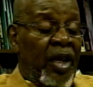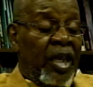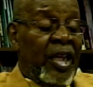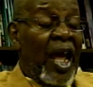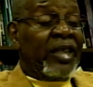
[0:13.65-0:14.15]

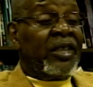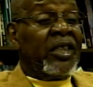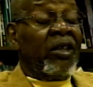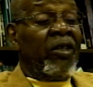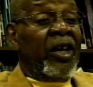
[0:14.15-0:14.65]
And I
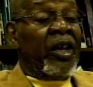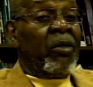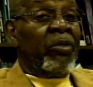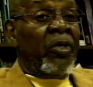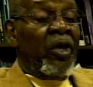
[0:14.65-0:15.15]
still
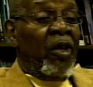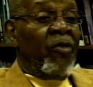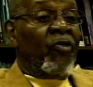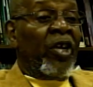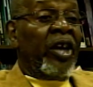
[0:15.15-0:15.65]
am
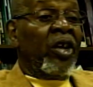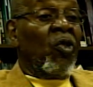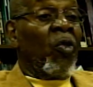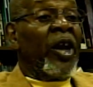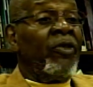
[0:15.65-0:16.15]
very
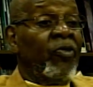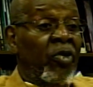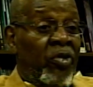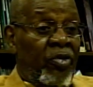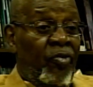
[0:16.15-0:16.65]

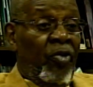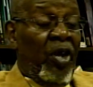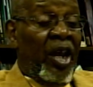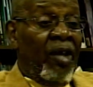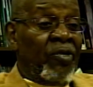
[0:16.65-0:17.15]
grateful for
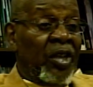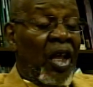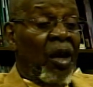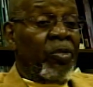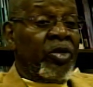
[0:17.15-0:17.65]
having the
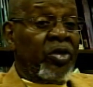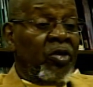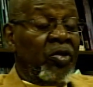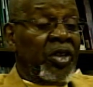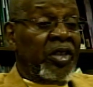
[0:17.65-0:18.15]

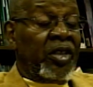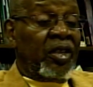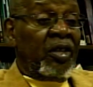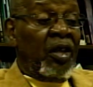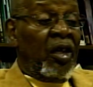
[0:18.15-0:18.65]

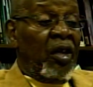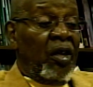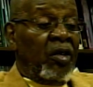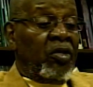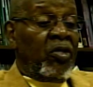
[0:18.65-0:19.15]
opportunity
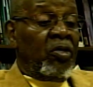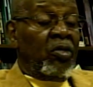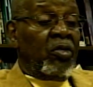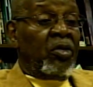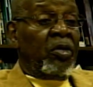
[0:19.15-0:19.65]

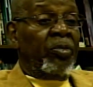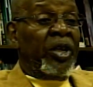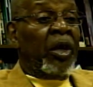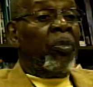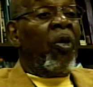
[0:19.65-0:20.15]
to
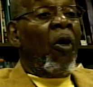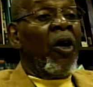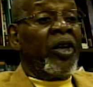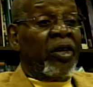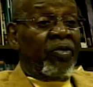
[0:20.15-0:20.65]
be a
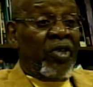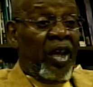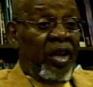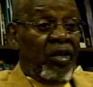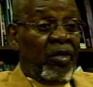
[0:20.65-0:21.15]
part of
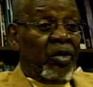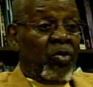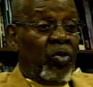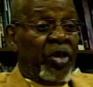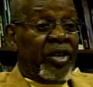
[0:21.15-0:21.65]
that
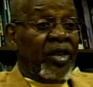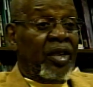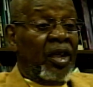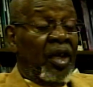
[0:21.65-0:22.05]
with